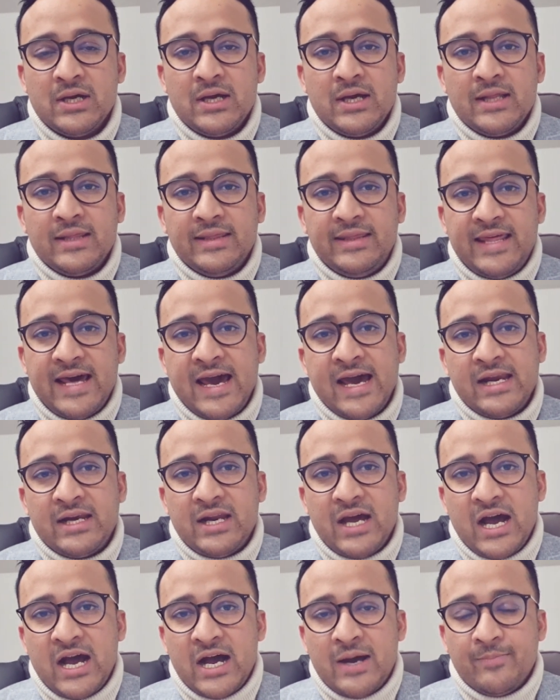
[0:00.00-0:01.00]
then
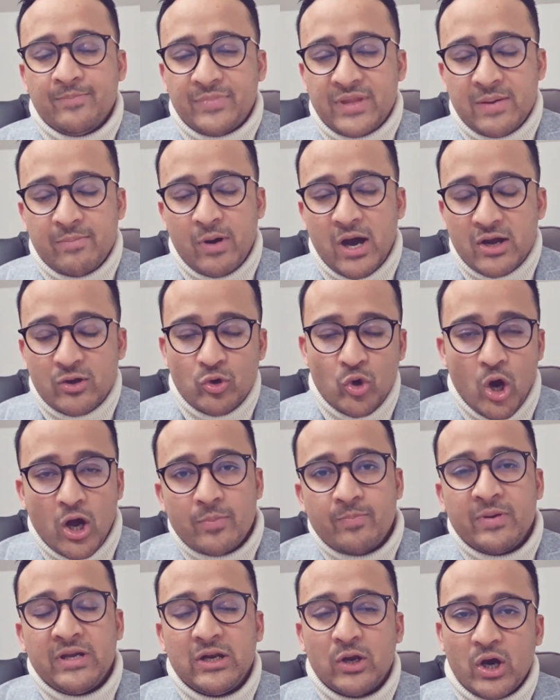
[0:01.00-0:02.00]
there might not
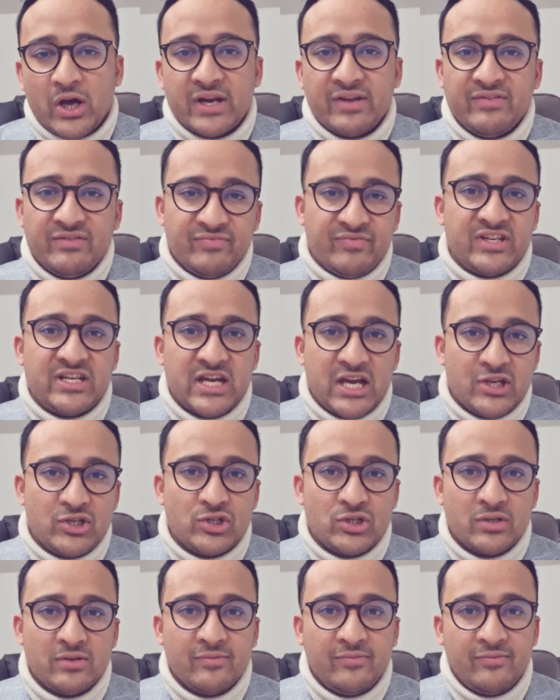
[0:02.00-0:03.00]
be a lot of
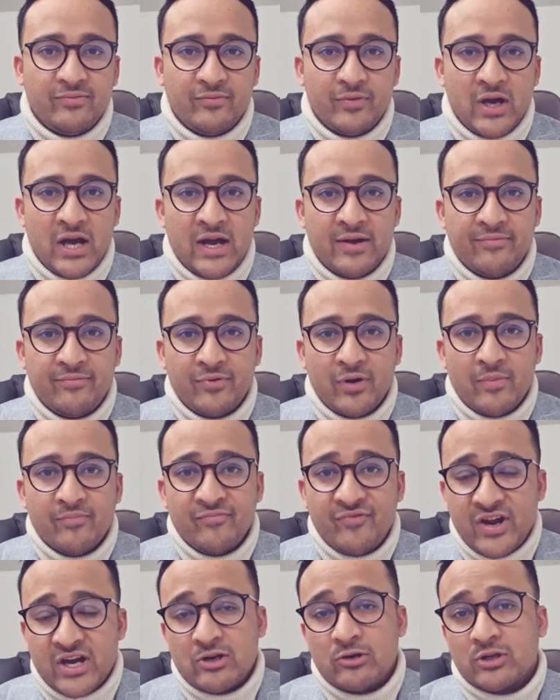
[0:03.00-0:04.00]
invitation from
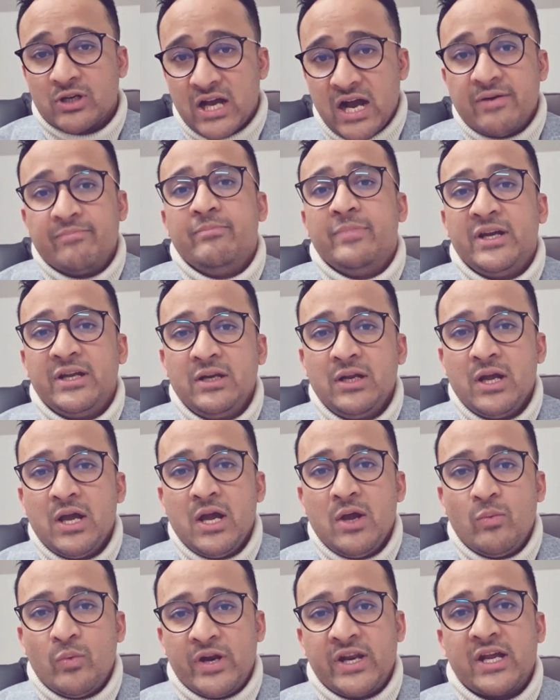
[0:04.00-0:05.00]
federal government
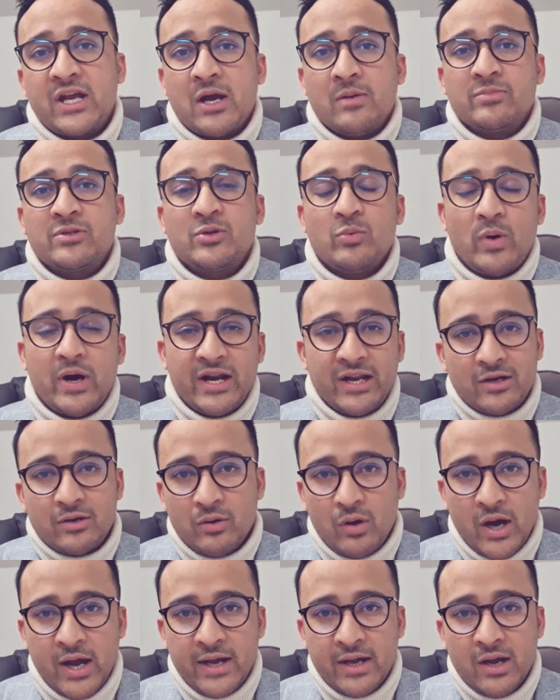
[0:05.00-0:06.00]
when it comes to
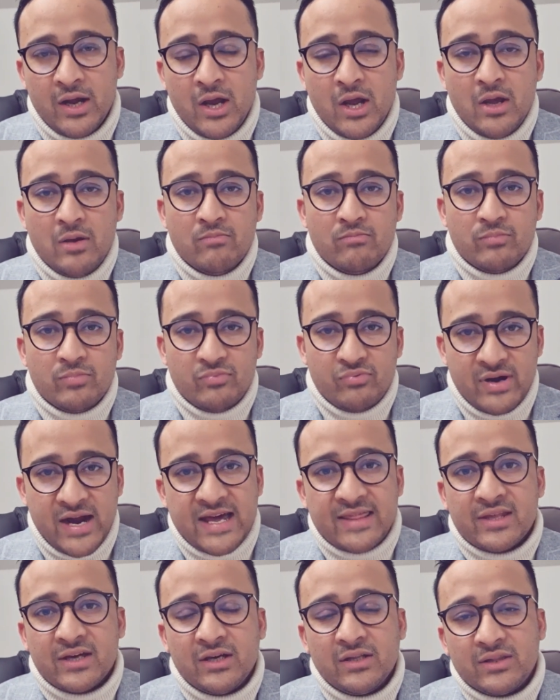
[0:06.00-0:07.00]
189.
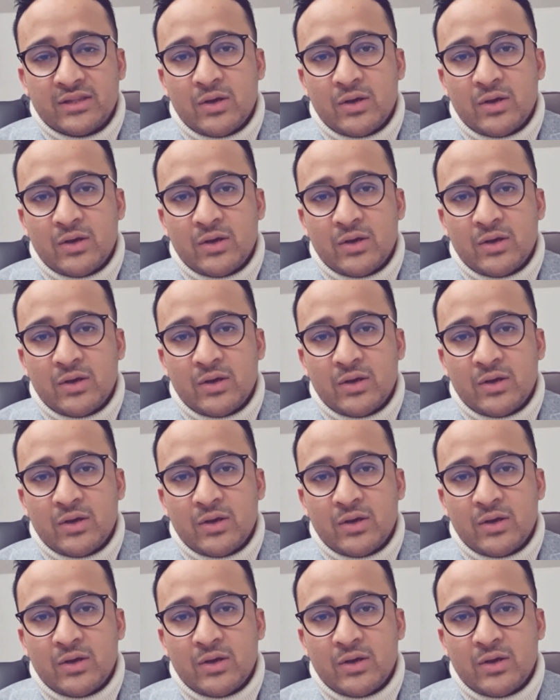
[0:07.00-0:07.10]
Rather, they